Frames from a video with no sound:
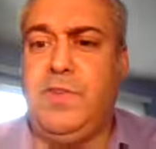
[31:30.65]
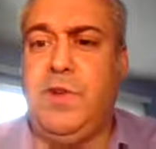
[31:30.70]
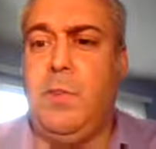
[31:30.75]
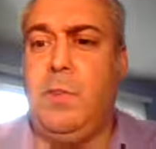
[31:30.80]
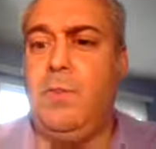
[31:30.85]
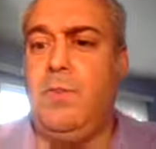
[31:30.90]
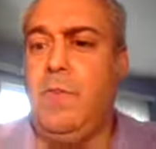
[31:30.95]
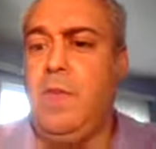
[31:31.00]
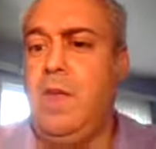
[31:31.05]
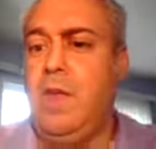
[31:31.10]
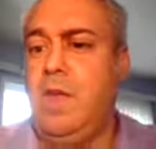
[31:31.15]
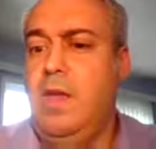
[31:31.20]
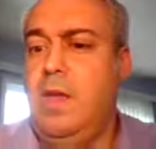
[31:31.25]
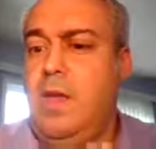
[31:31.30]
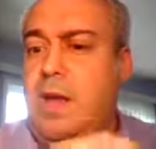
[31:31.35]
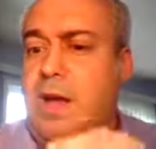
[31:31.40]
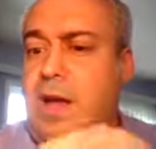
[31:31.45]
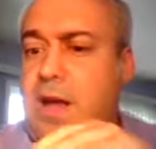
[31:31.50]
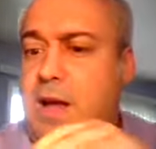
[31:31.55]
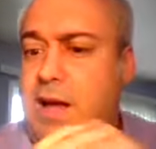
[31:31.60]

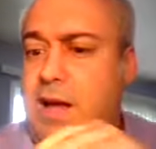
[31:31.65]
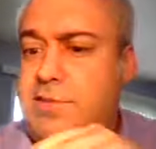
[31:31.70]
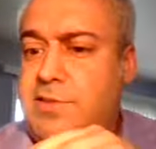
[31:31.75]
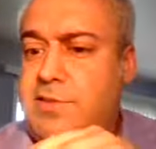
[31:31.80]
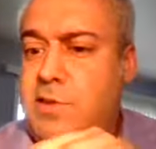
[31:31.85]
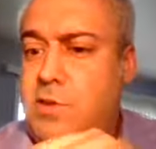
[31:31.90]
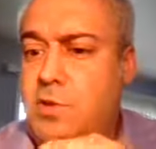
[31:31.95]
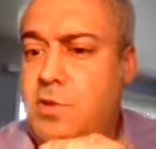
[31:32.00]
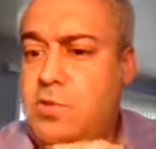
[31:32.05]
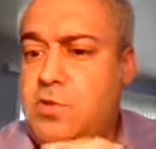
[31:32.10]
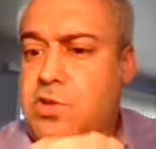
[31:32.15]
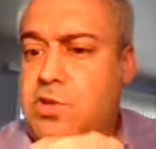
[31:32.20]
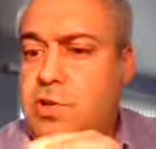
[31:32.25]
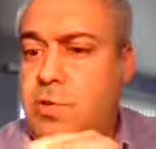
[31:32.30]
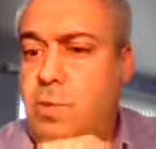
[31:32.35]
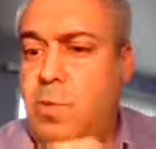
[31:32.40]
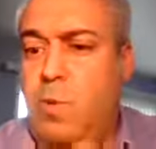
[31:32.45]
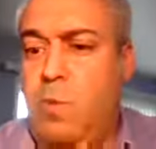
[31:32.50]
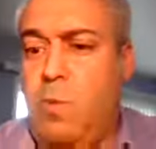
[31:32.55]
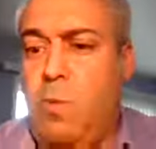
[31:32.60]
So
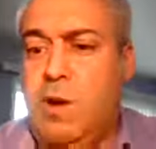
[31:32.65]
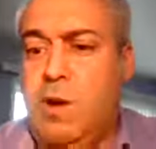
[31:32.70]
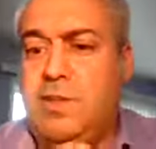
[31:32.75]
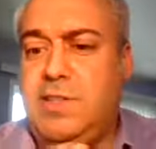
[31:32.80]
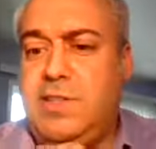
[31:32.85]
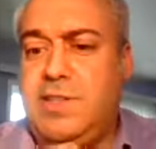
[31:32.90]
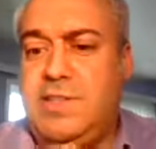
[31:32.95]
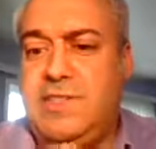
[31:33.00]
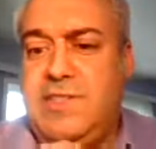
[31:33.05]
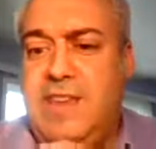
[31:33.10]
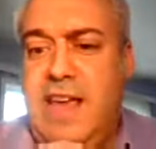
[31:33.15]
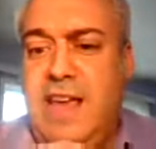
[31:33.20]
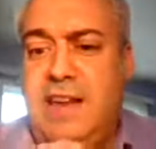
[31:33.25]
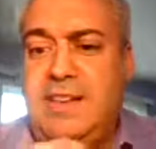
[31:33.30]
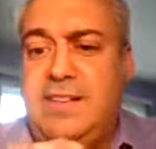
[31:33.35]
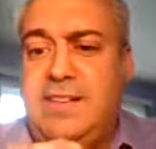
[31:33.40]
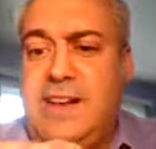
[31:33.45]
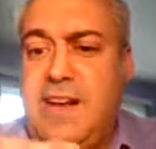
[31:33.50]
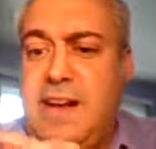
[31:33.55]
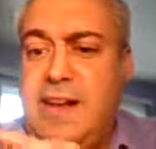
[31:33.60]
should we work to
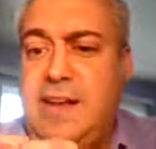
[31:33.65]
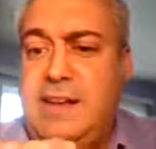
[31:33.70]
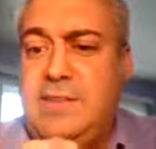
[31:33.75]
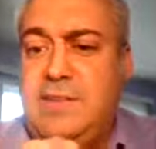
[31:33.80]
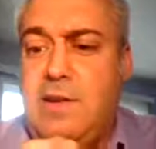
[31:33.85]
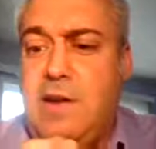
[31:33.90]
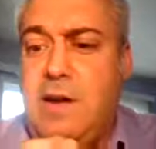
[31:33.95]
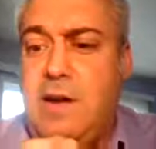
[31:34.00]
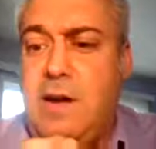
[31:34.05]
sanitize